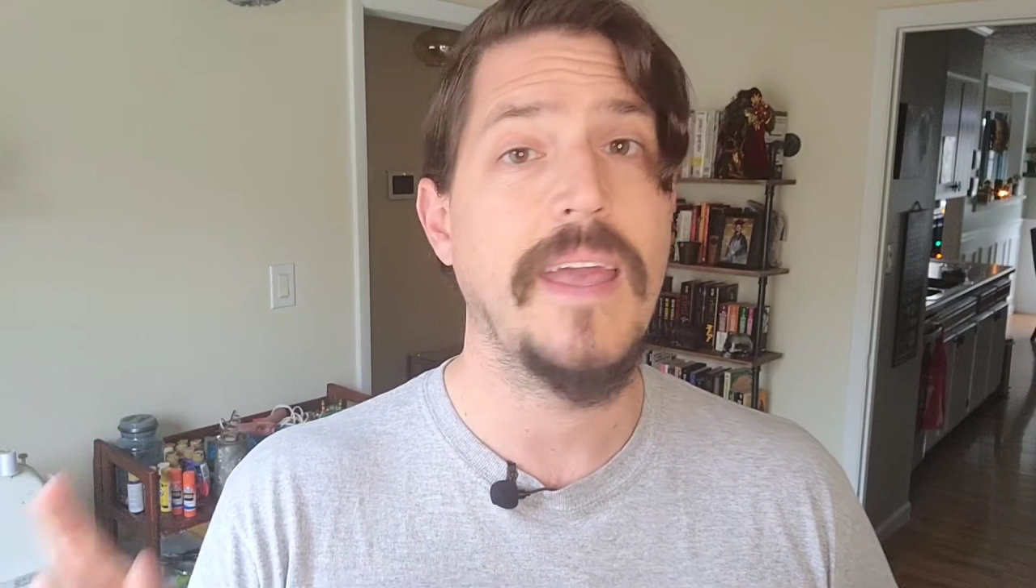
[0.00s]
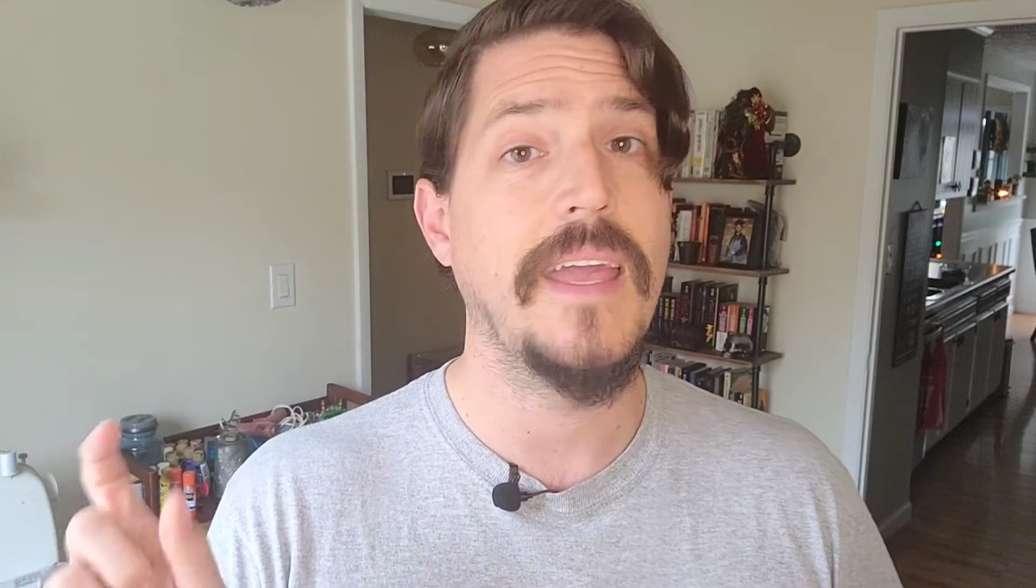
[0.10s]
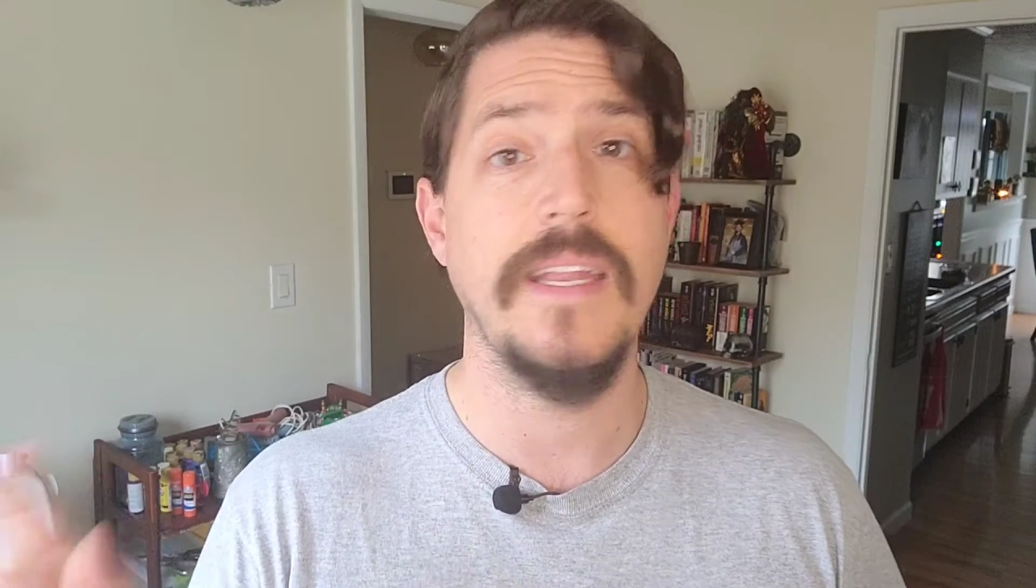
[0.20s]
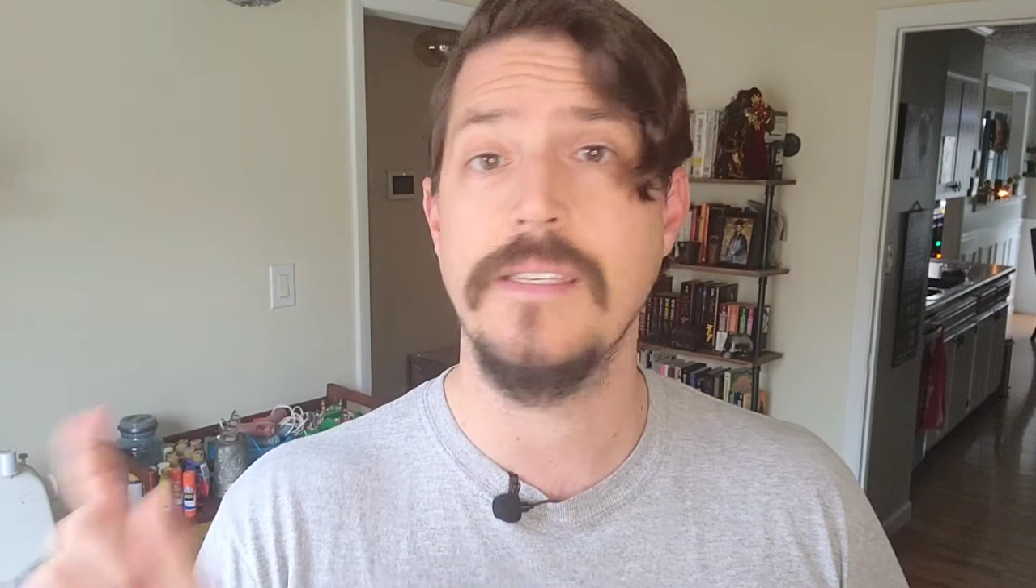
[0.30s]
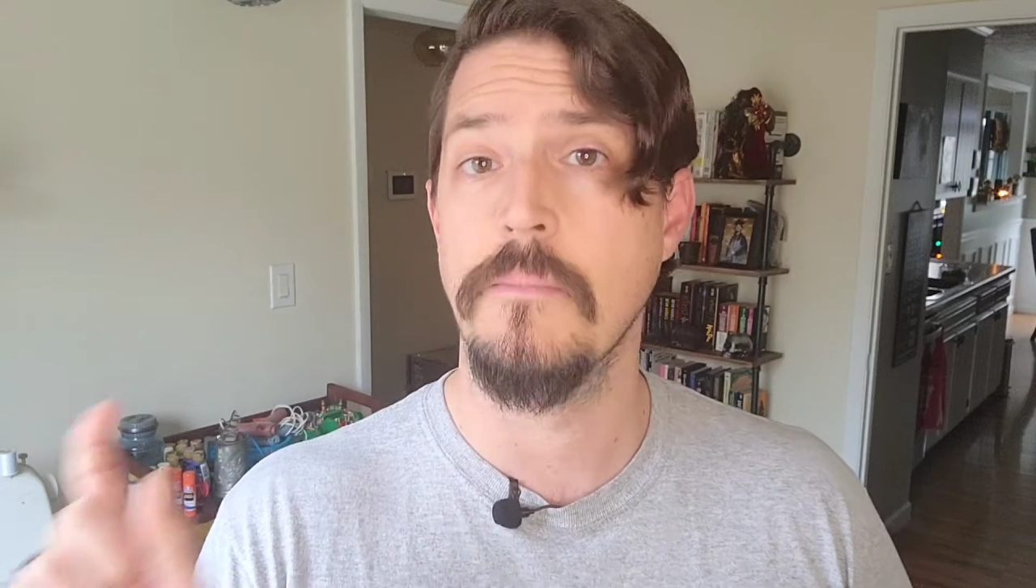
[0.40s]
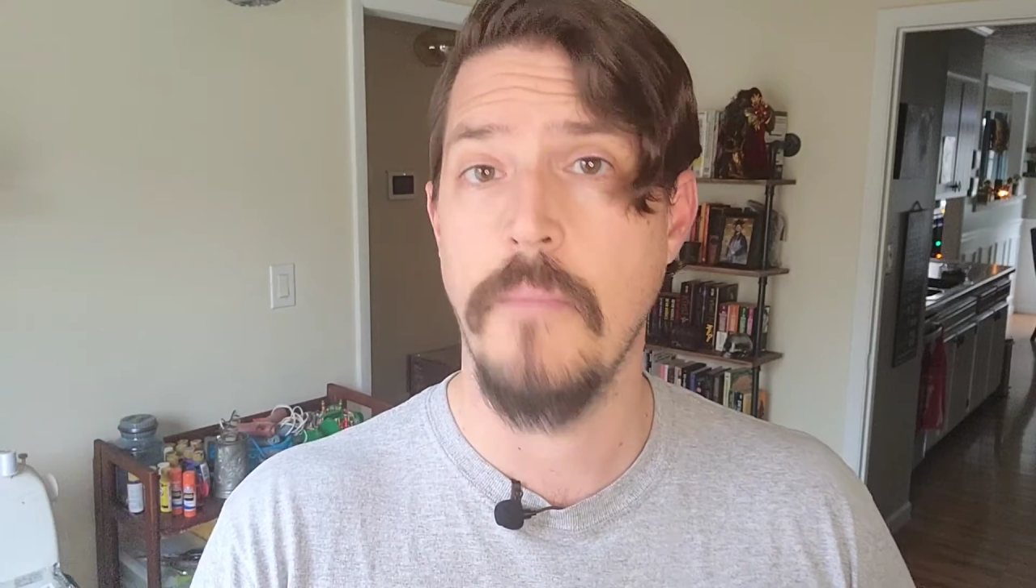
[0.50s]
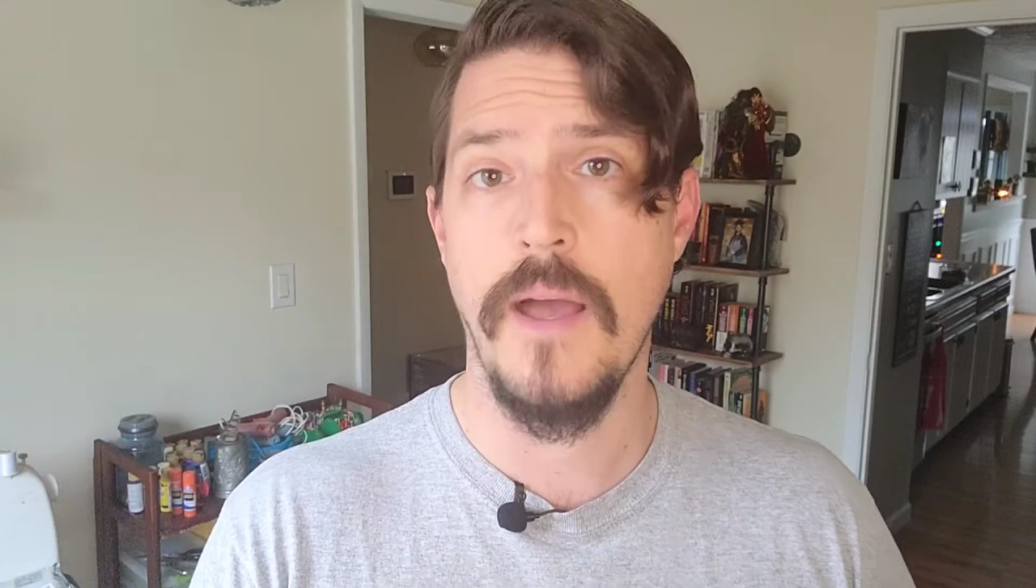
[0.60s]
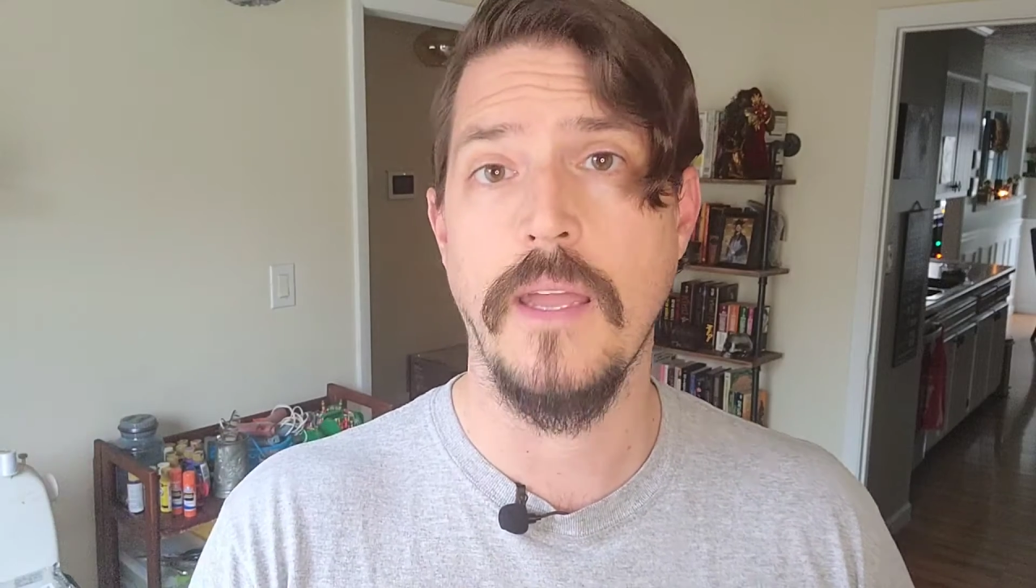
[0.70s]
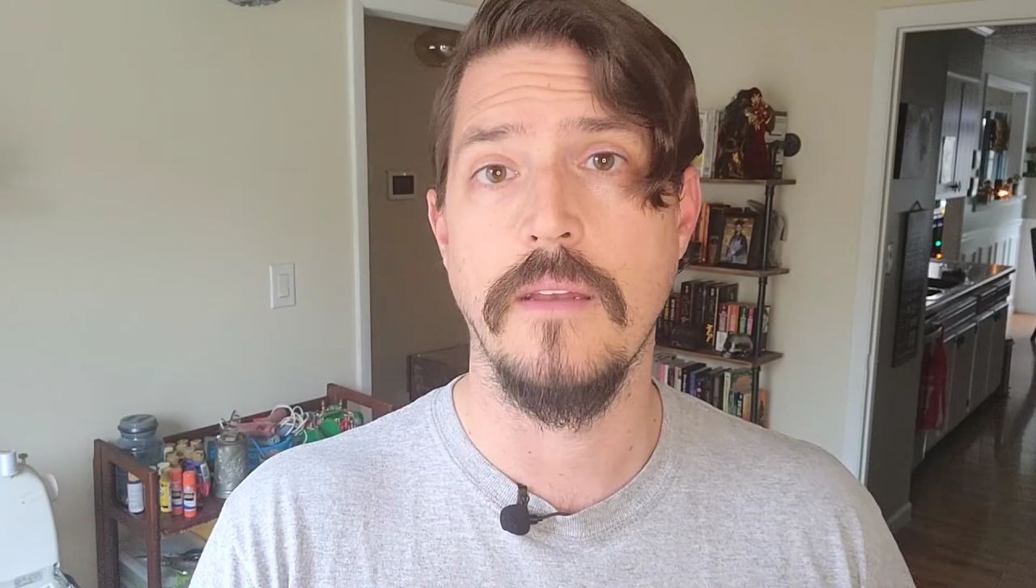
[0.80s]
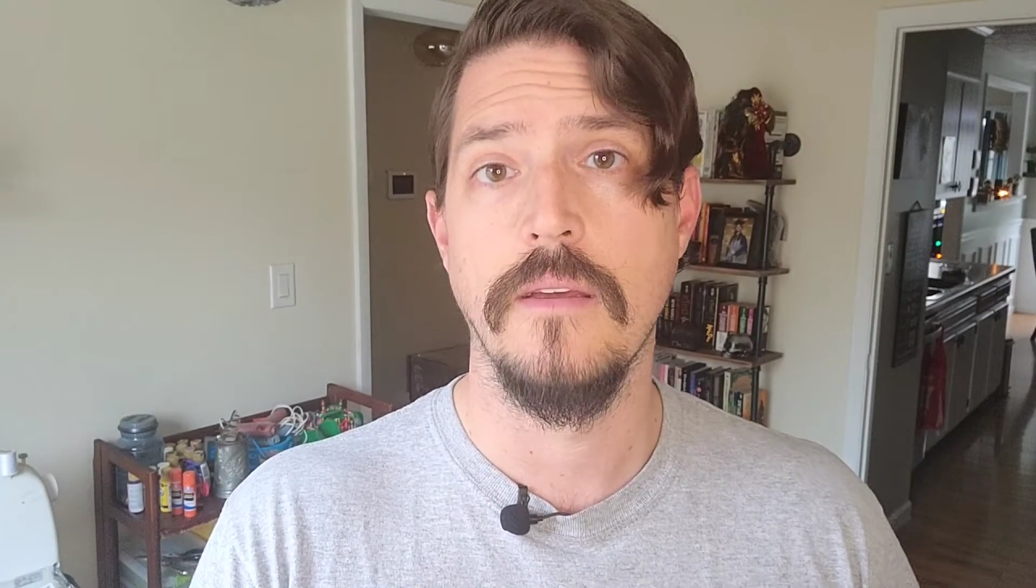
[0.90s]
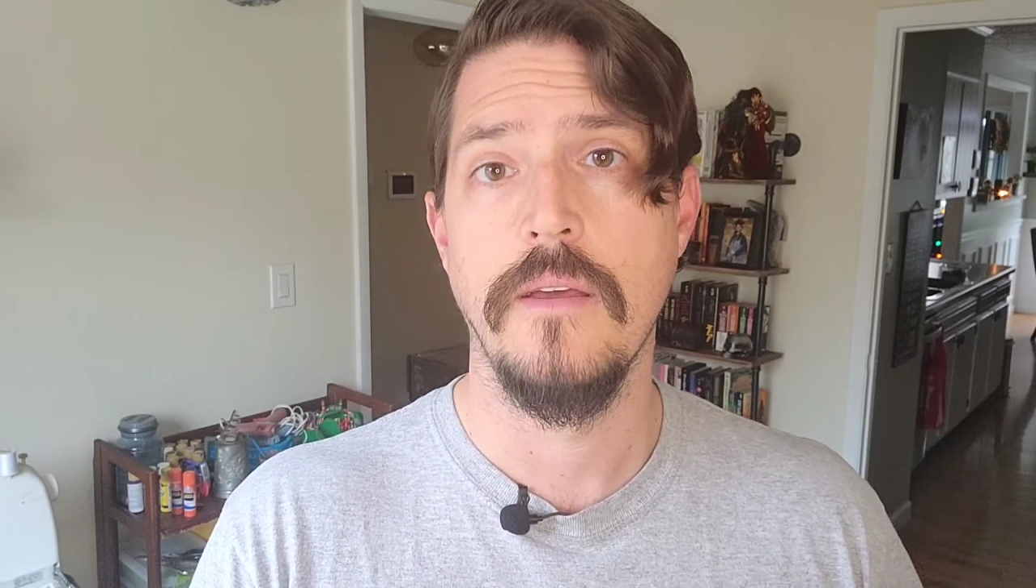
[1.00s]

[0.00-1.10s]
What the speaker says: it isn't mine.